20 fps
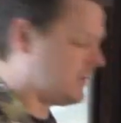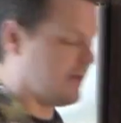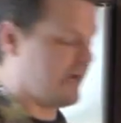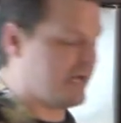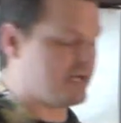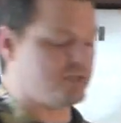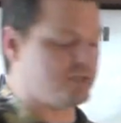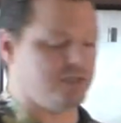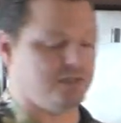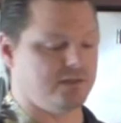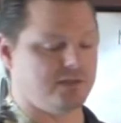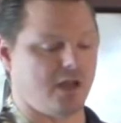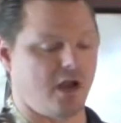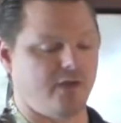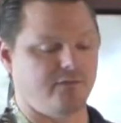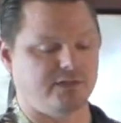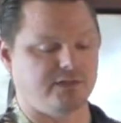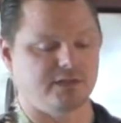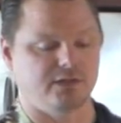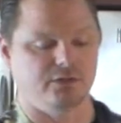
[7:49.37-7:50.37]
directions. They
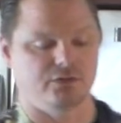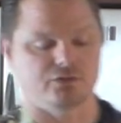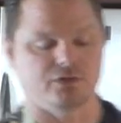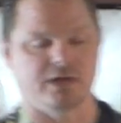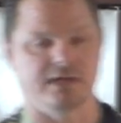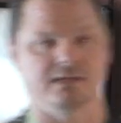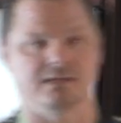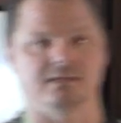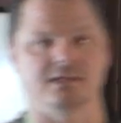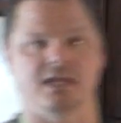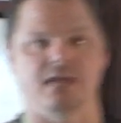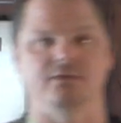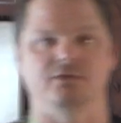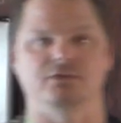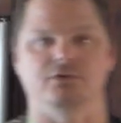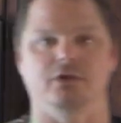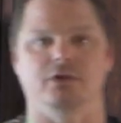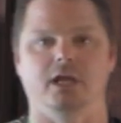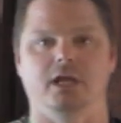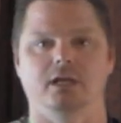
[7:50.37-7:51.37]
obviously are trying to save a
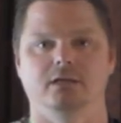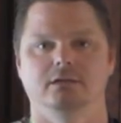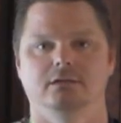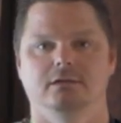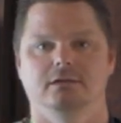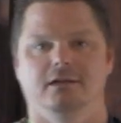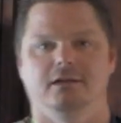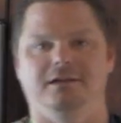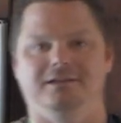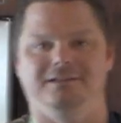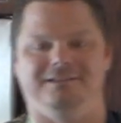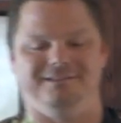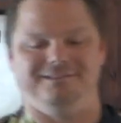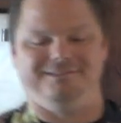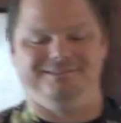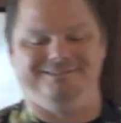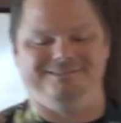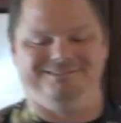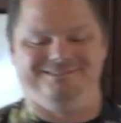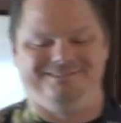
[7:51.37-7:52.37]
tree.
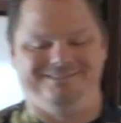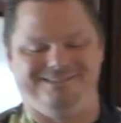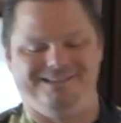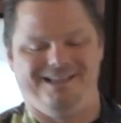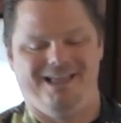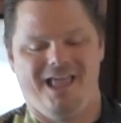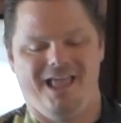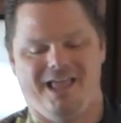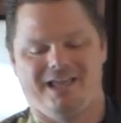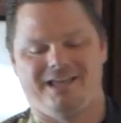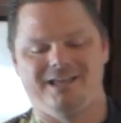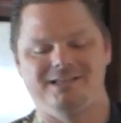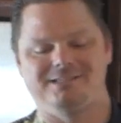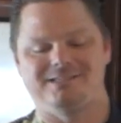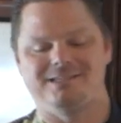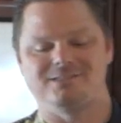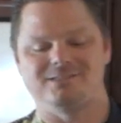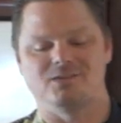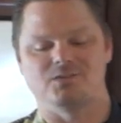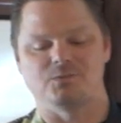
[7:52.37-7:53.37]

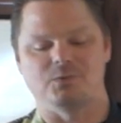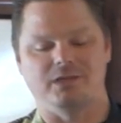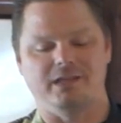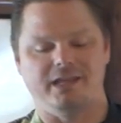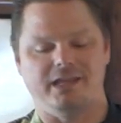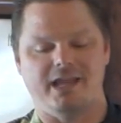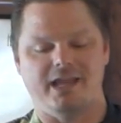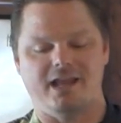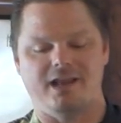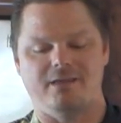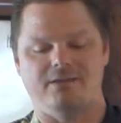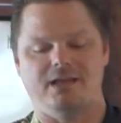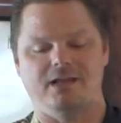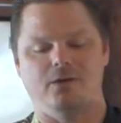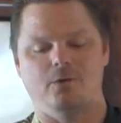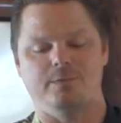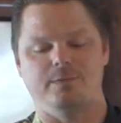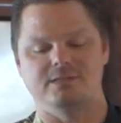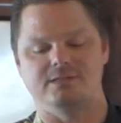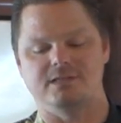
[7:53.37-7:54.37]
Because this is really it. I mean,
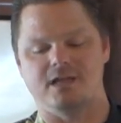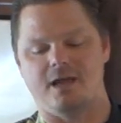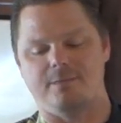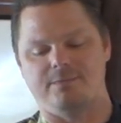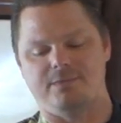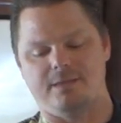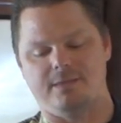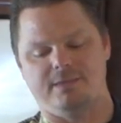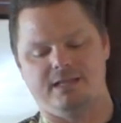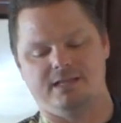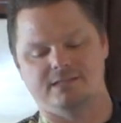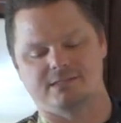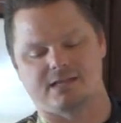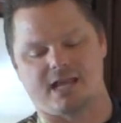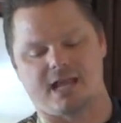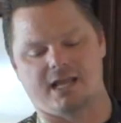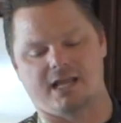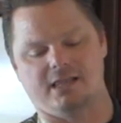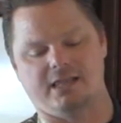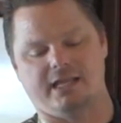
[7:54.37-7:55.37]
it opens up. I mean, it's
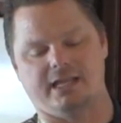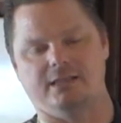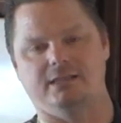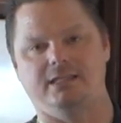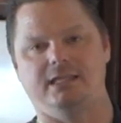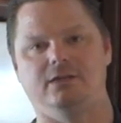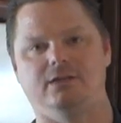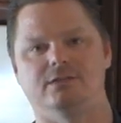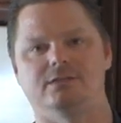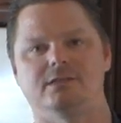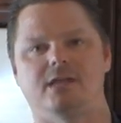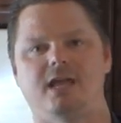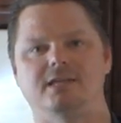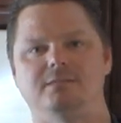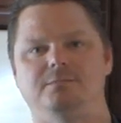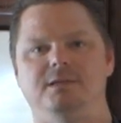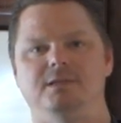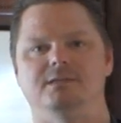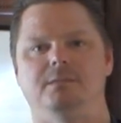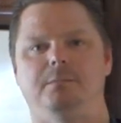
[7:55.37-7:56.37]
kind of like a legal
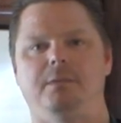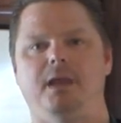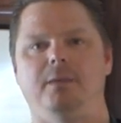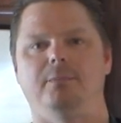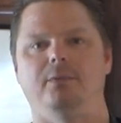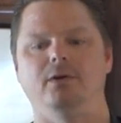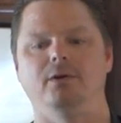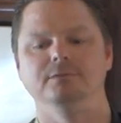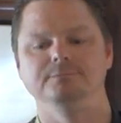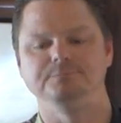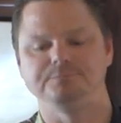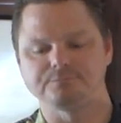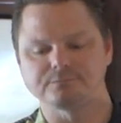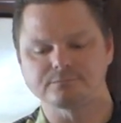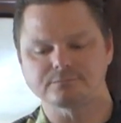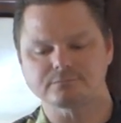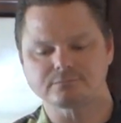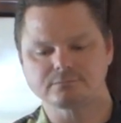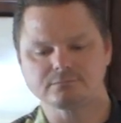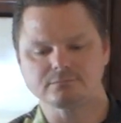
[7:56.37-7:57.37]
sized piece of paper.
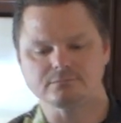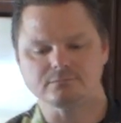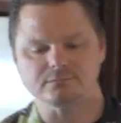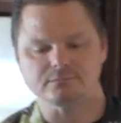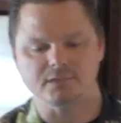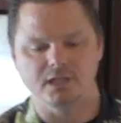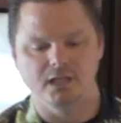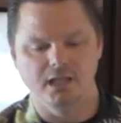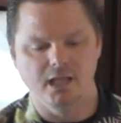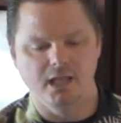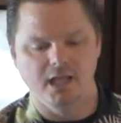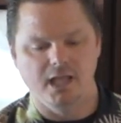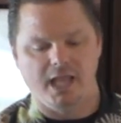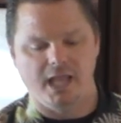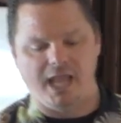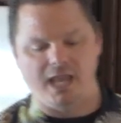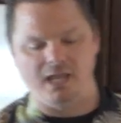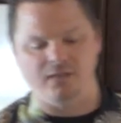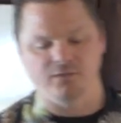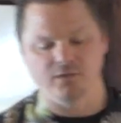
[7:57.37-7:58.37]

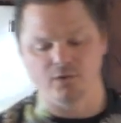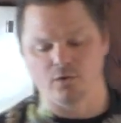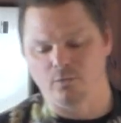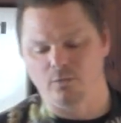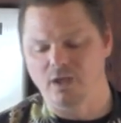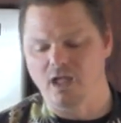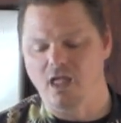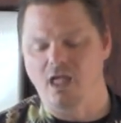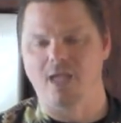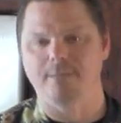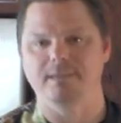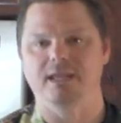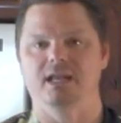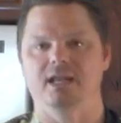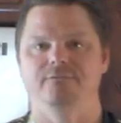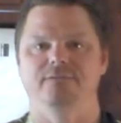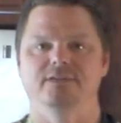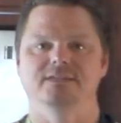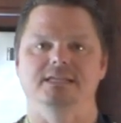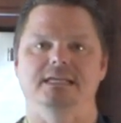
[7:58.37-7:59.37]
And if you go, well, I mean,
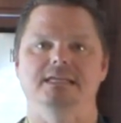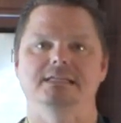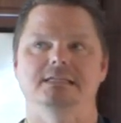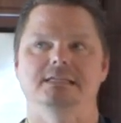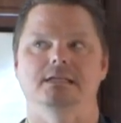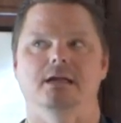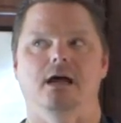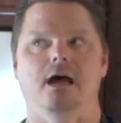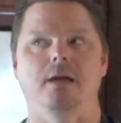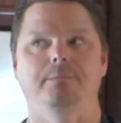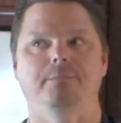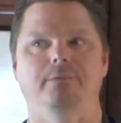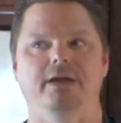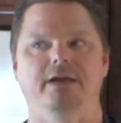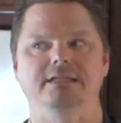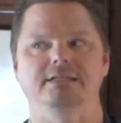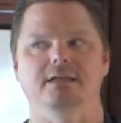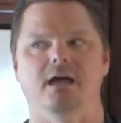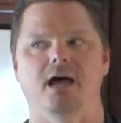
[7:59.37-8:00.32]
if it's easy to operate,